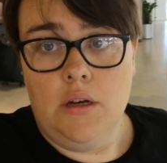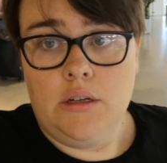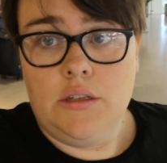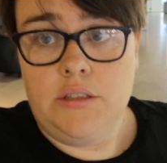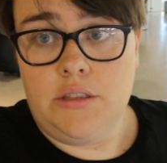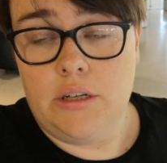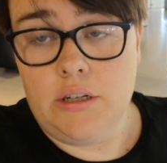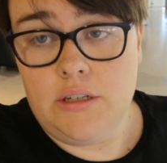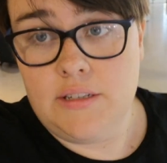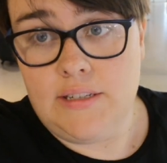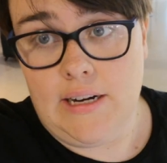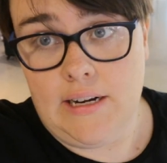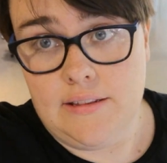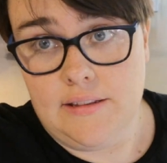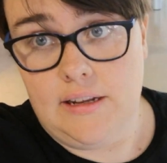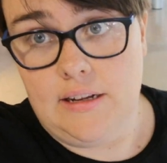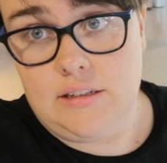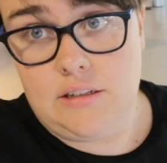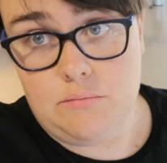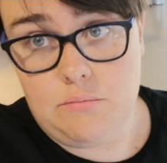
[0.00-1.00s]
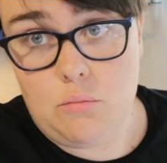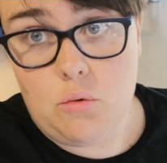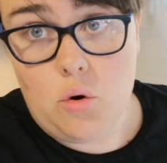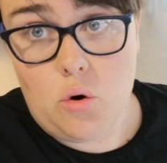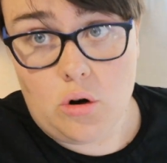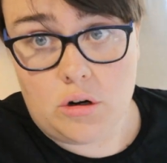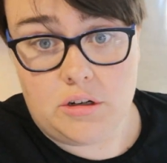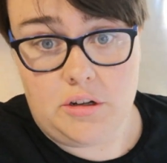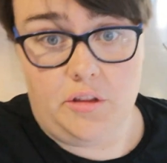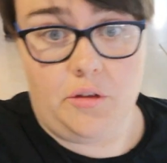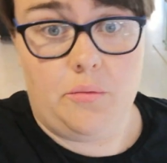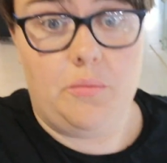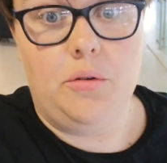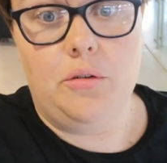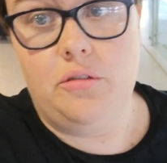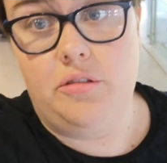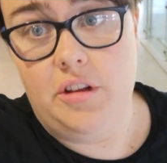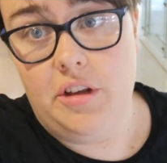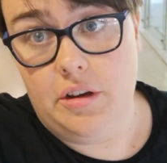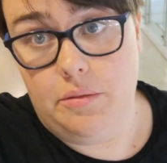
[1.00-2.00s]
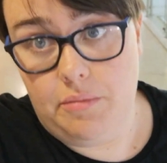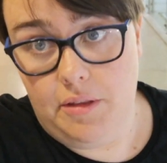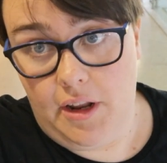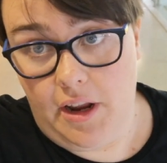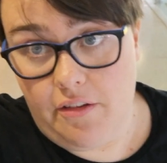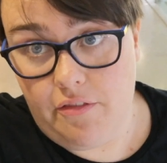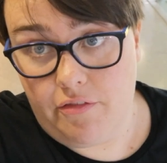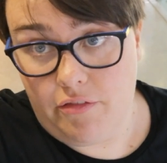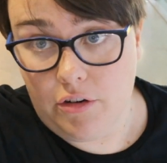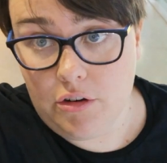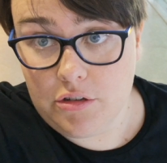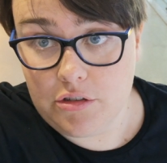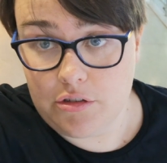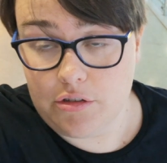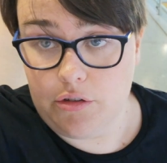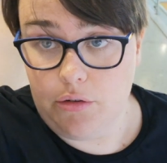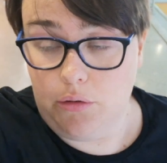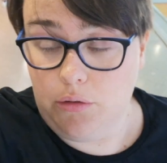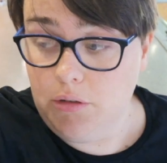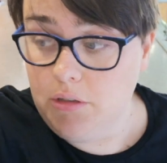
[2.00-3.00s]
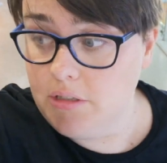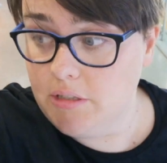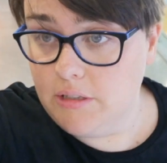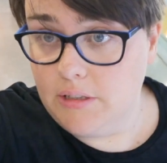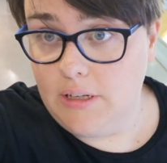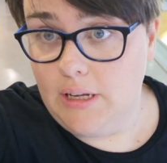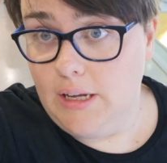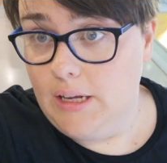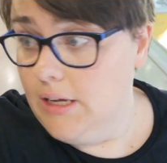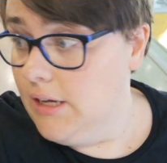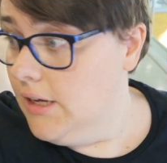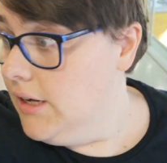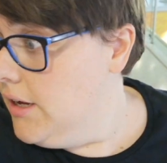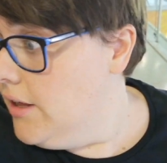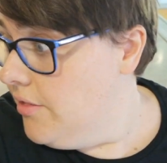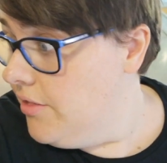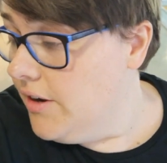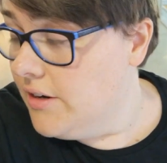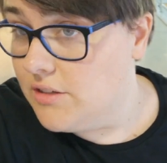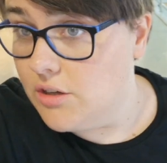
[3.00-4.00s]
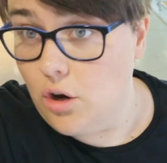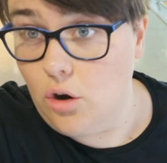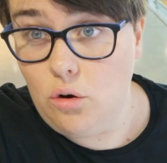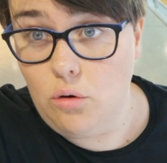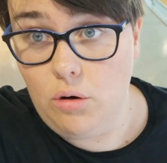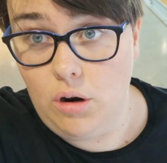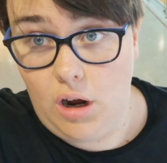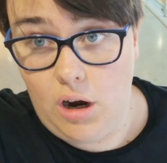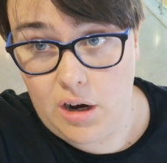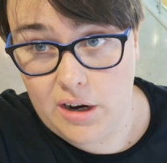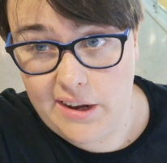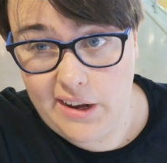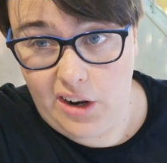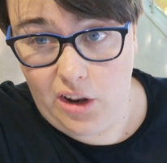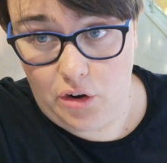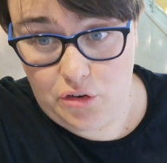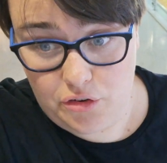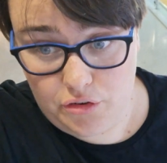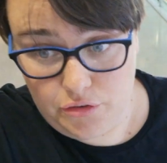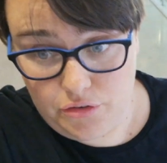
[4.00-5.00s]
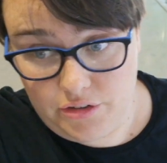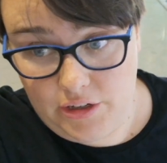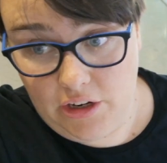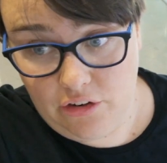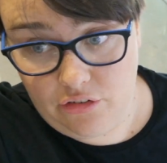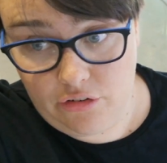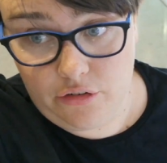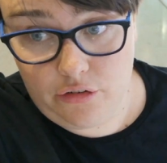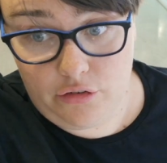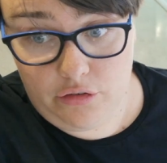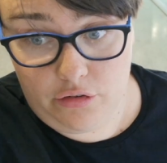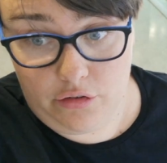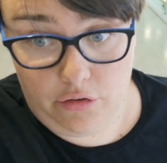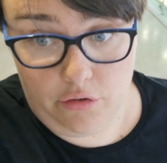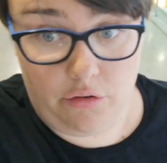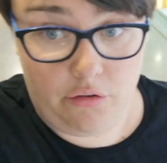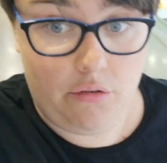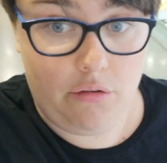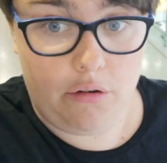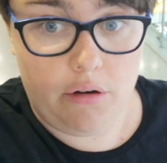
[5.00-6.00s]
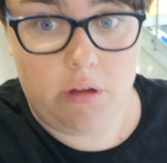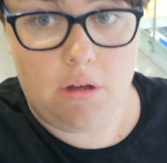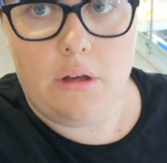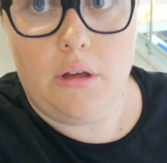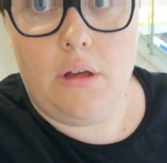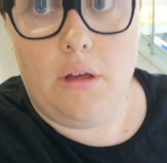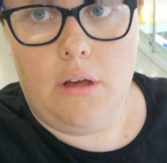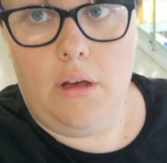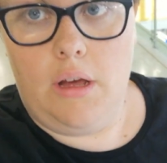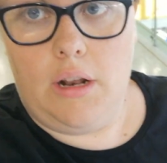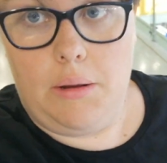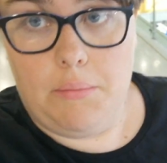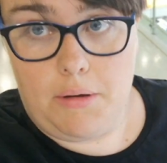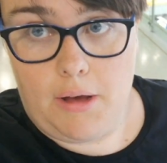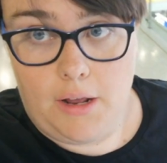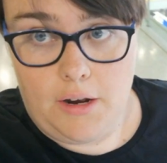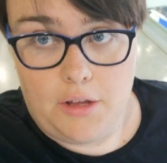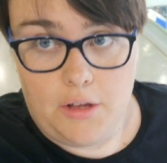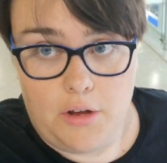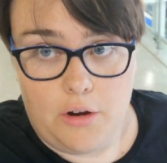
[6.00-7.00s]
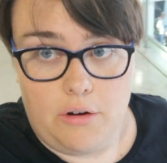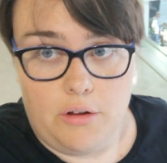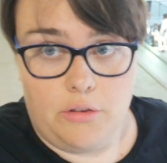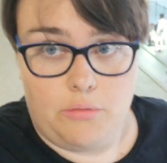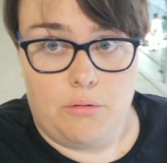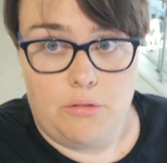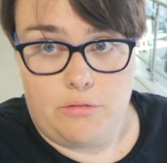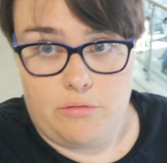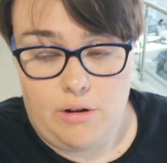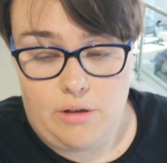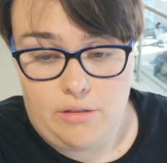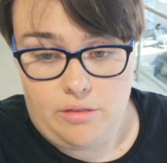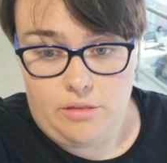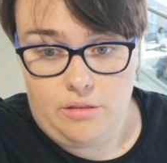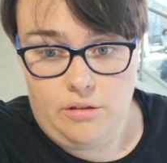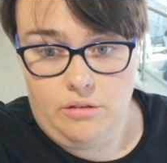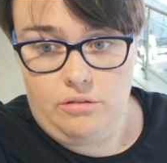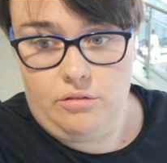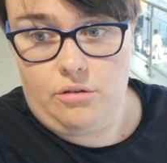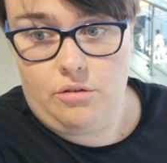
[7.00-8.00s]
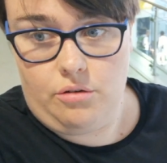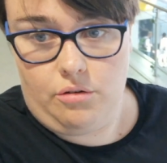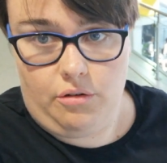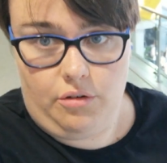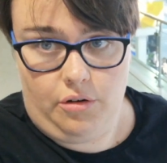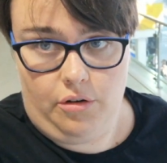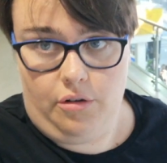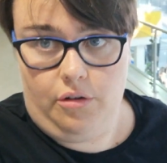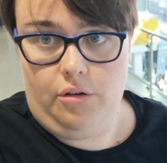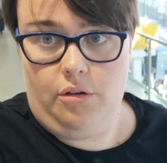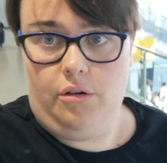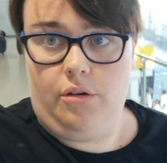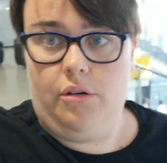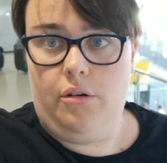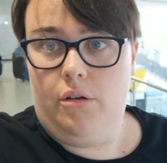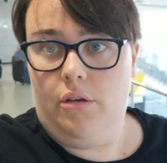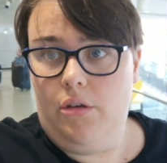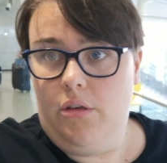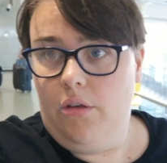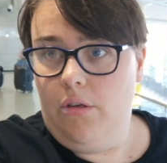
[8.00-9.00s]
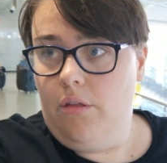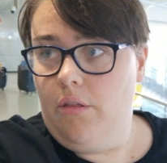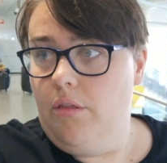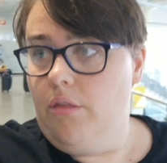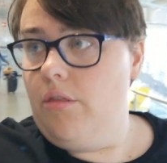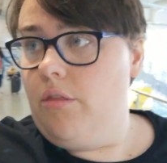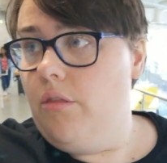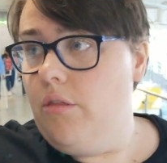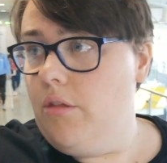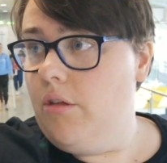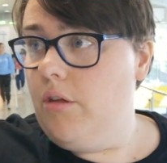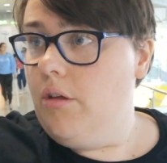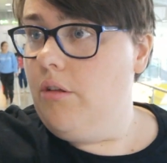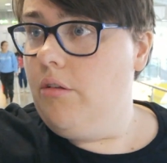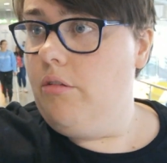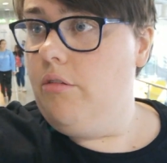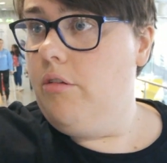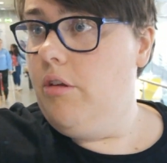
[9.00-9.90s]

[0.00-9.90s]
Turns out there's more to the museum than I first thought. There's a whole archaeological section too. I'm kind of curious what's around this corner. This